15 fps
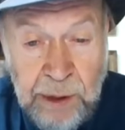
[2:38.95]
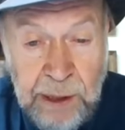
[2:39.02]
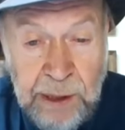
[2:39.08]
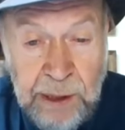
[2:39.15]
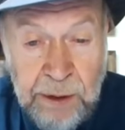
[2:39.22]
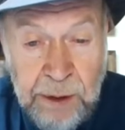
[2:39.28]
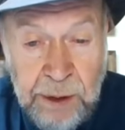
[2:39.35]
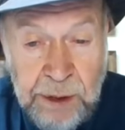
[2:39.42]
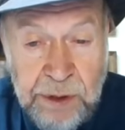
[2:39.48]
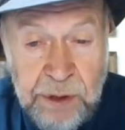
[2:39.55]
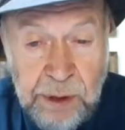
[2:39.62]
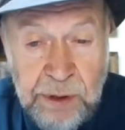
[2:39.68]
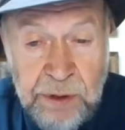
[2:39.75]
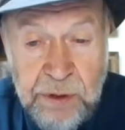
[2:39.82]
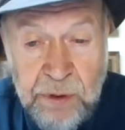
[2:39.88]
getting
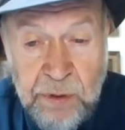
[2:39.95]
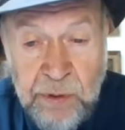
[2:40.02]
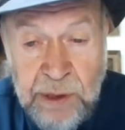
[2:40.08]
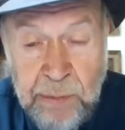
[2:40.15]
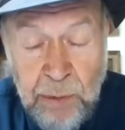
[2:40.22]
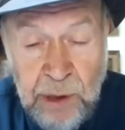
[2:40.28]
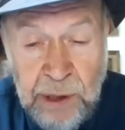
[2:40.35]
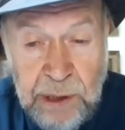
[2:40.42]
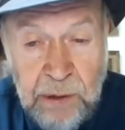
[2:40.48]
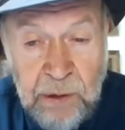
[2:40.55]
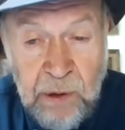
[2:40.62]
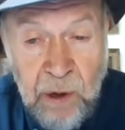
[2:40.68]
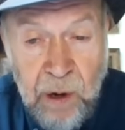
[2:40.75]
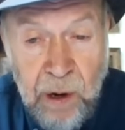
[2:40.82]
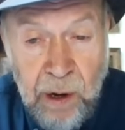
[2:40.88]
these extremely
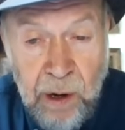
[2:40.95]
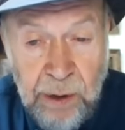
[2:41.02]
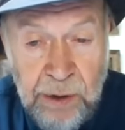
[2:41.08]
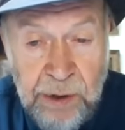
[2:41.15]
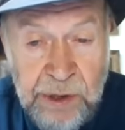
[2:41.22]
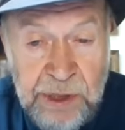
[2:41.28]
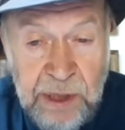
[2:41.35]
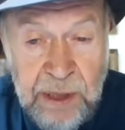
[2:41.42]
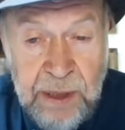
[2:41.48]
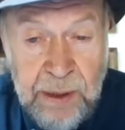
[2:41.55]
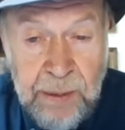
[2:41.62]
large,